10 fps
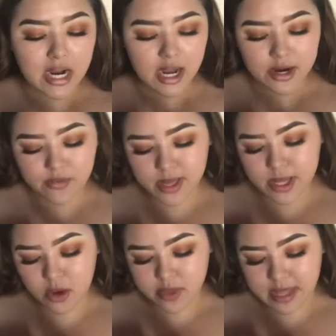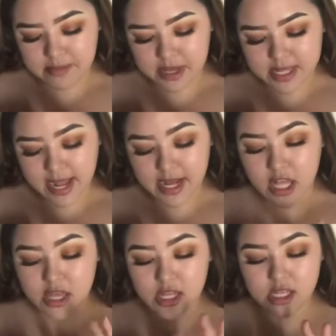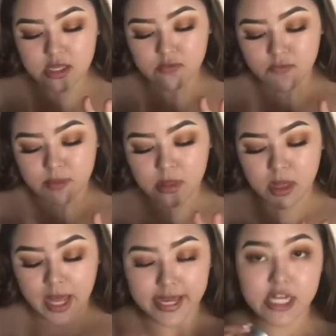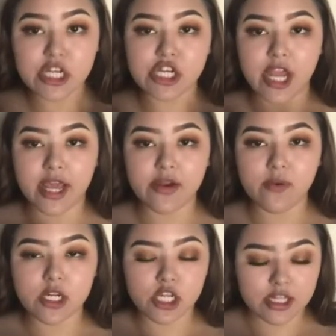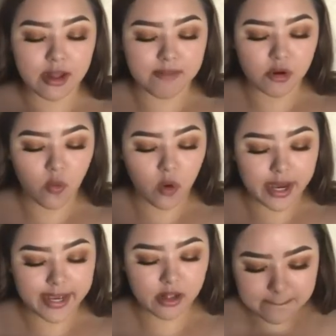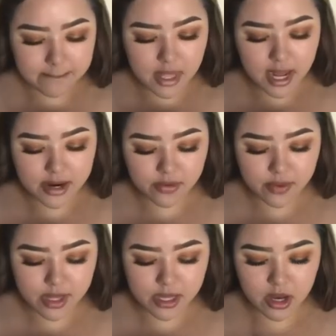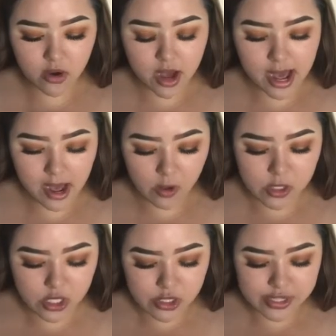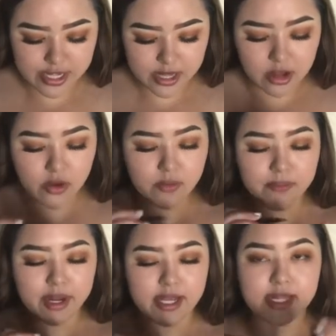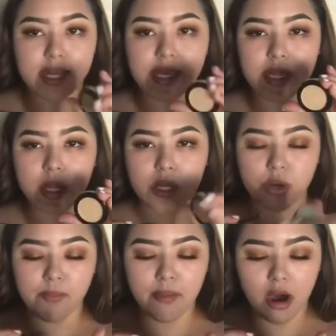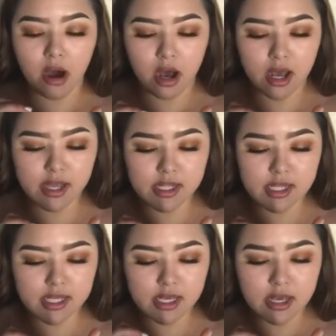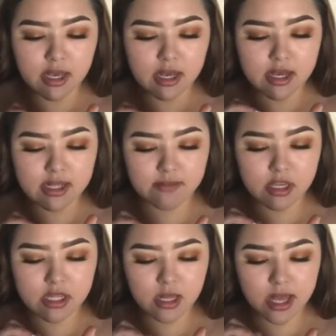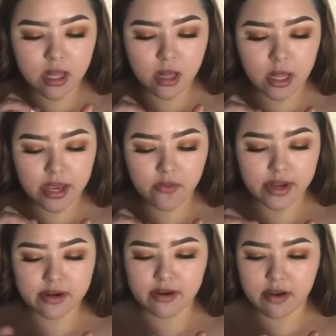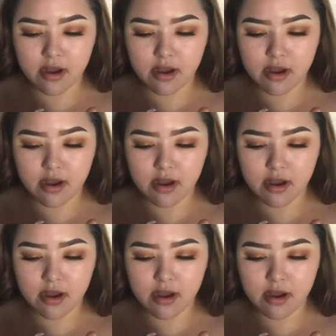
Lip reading: I don't really know what that means. I got the lightest shade, which is number 1. I don't really know how to use it though, but it's like in a little pot, because I'm used to like liquid